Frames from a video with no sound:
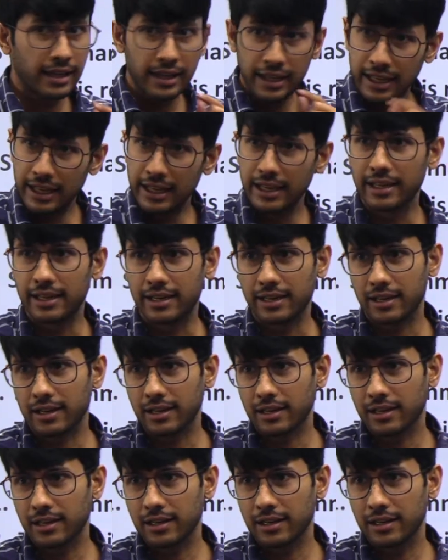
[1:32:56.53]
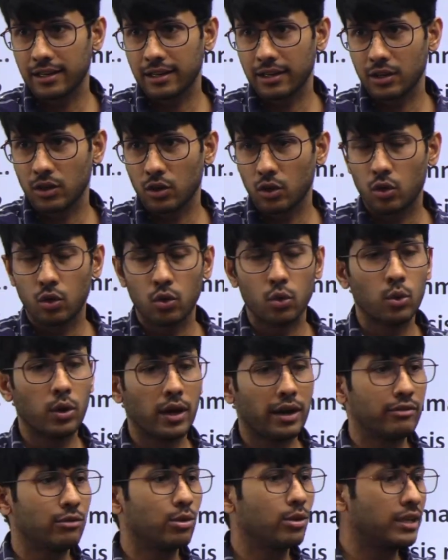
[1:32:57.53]
Here, you
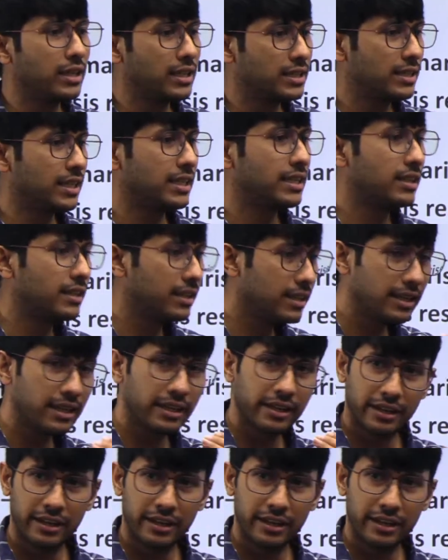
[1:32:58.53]
have to restate it in